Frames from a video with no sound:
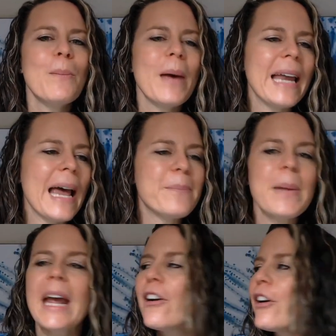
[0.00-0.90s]
been a
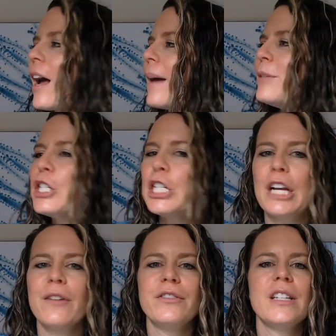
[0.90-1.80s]
paradigm
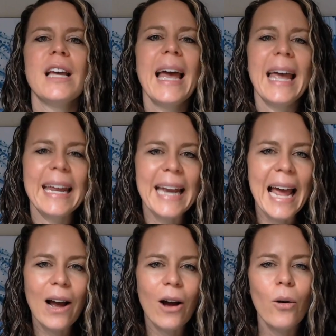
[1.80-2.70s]
shift in
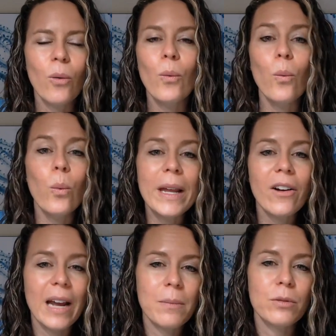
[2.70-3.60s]
how we
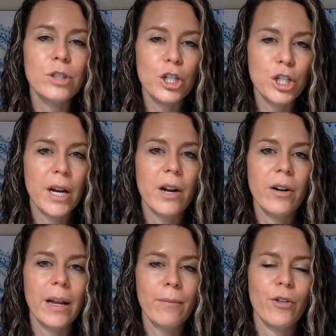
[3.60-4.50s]
are able to
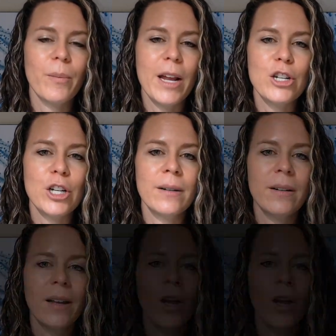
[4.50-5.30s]
share information.